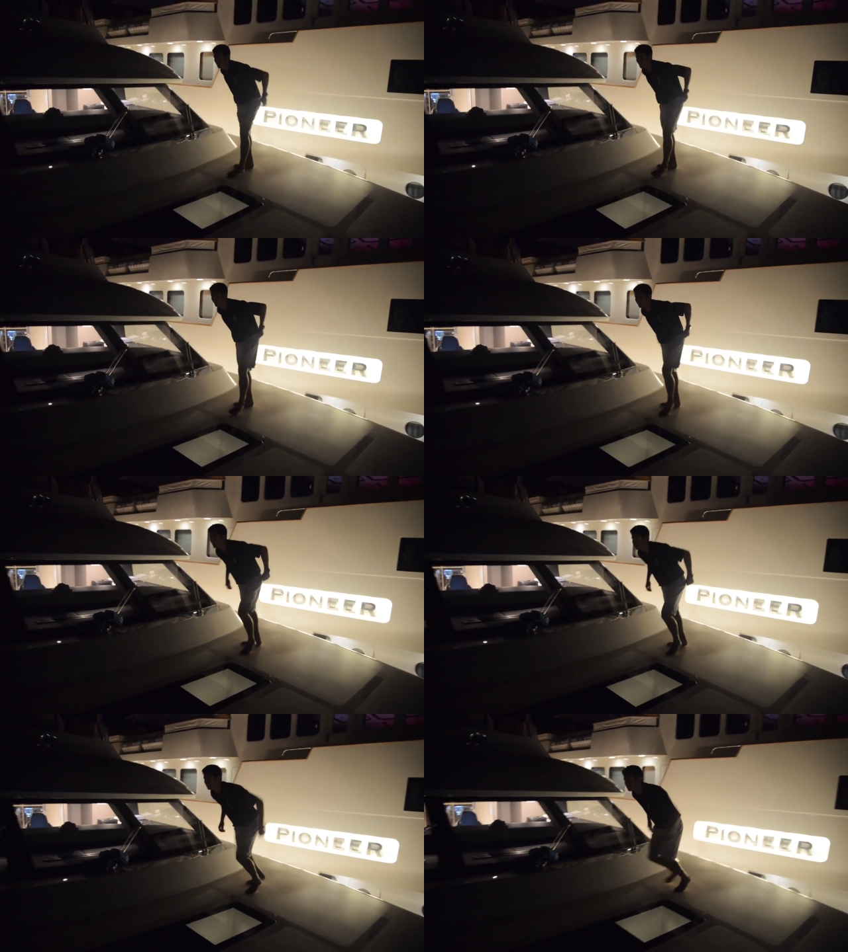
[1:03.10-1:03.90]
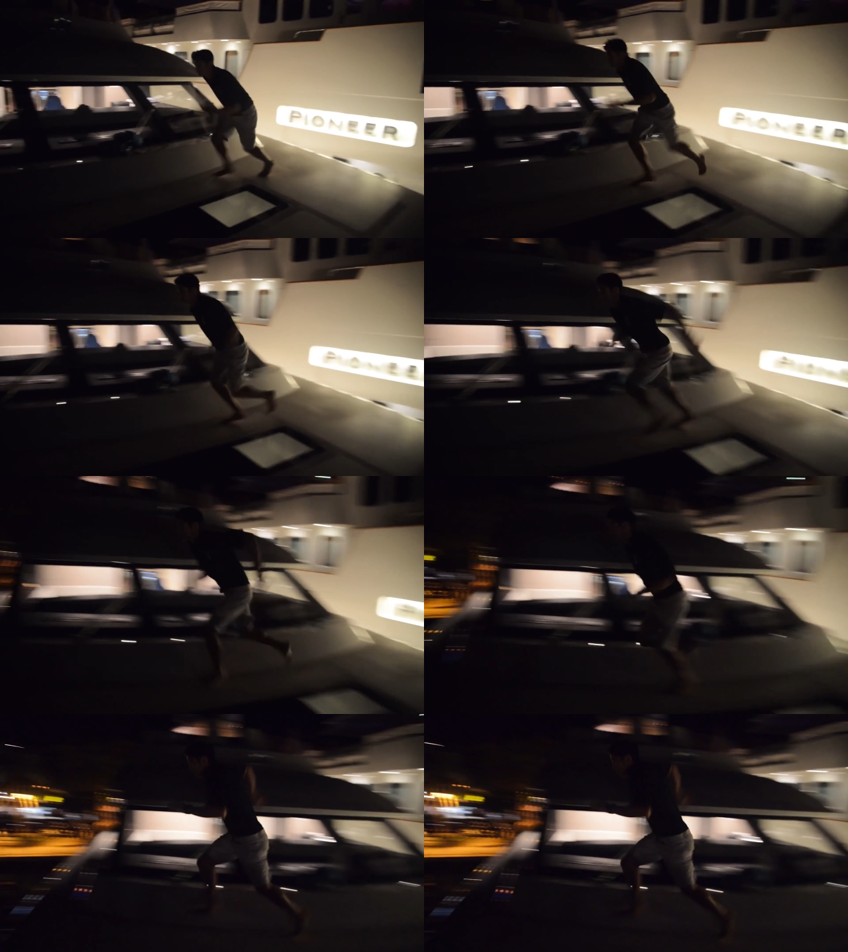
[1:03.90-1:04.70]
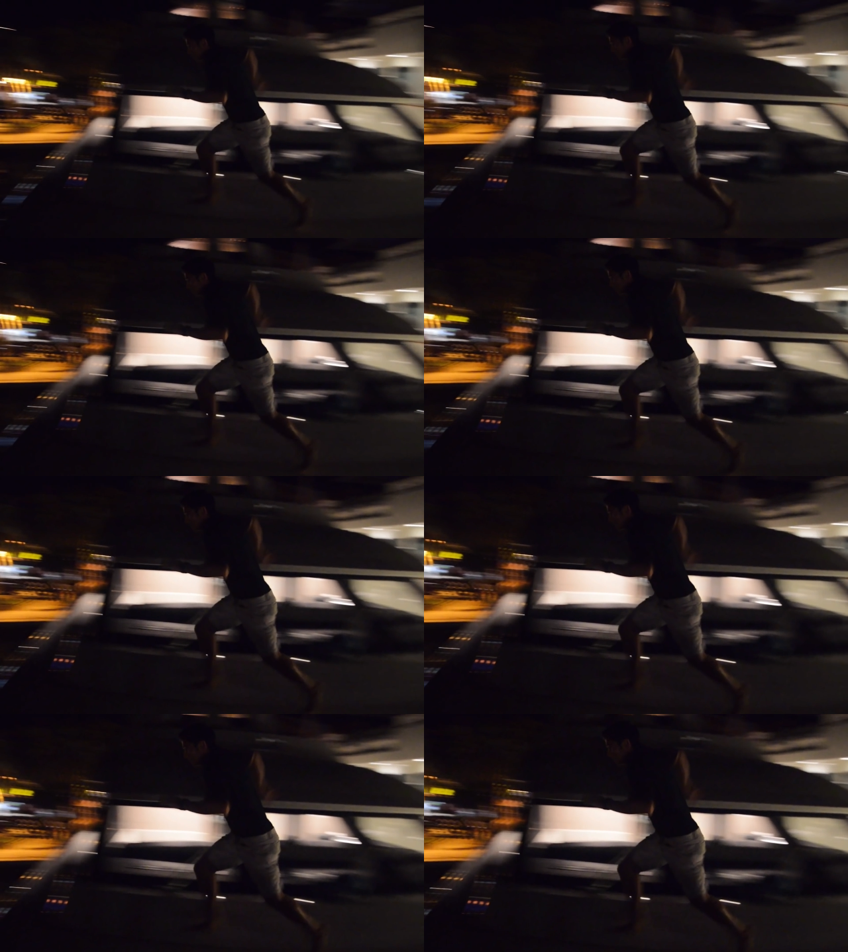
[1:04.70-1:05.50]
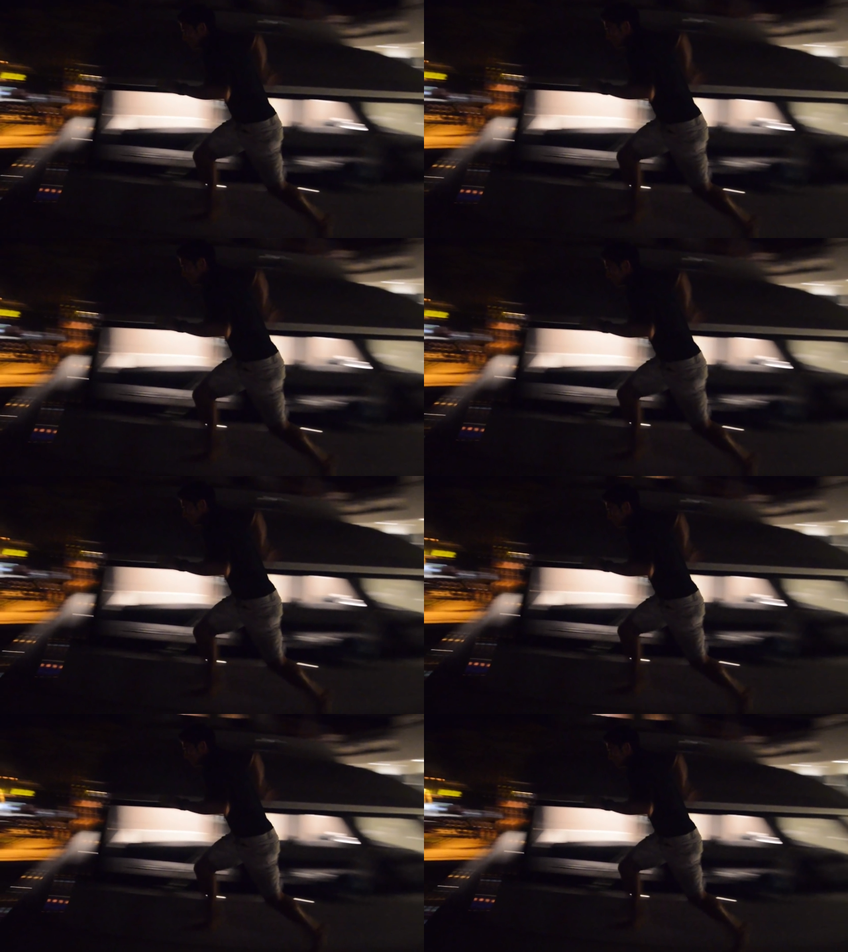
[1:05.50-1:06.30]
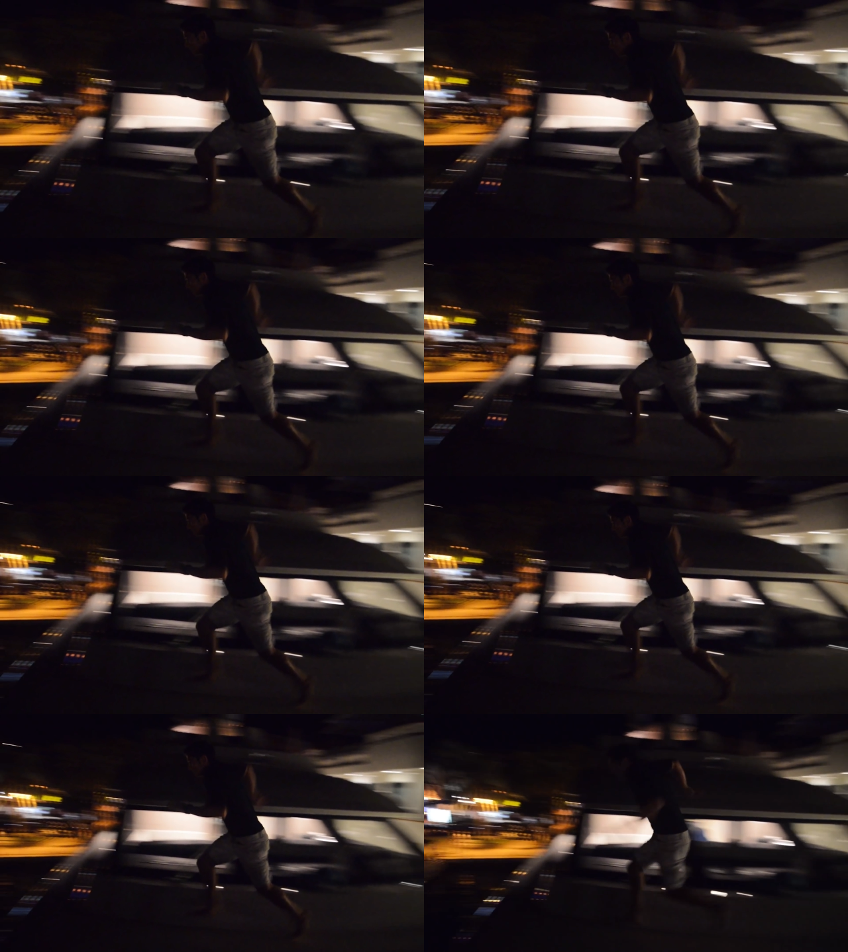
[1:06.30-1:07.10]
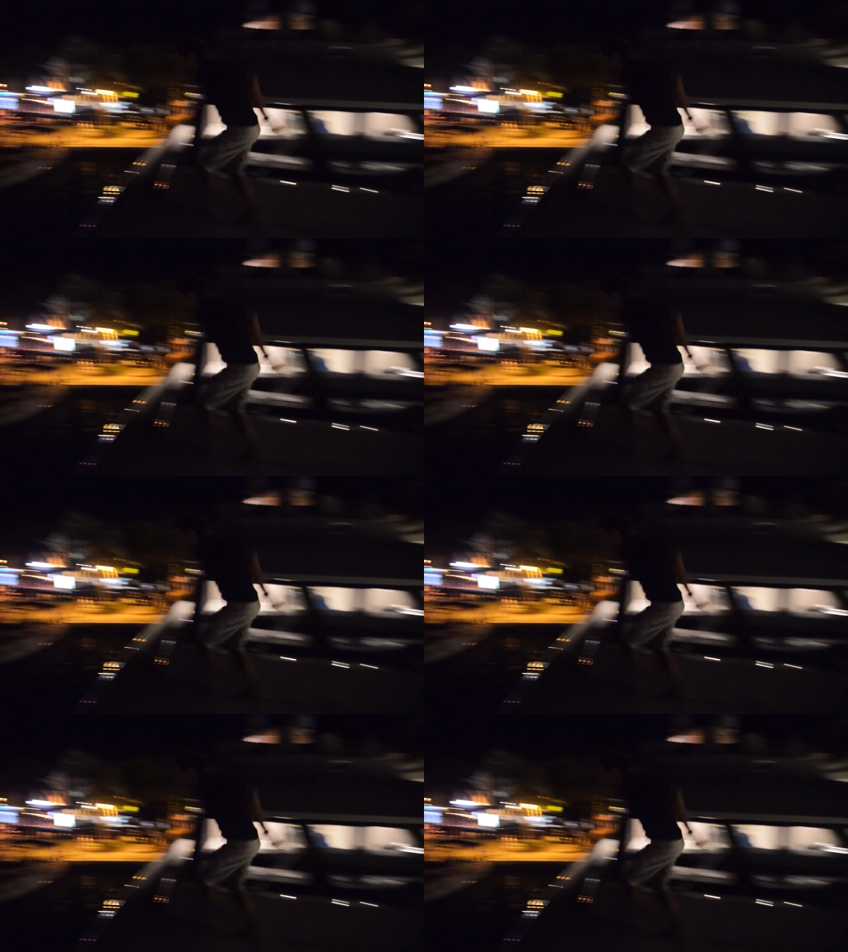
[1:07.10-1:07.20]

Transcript: [unreadable: no face in view]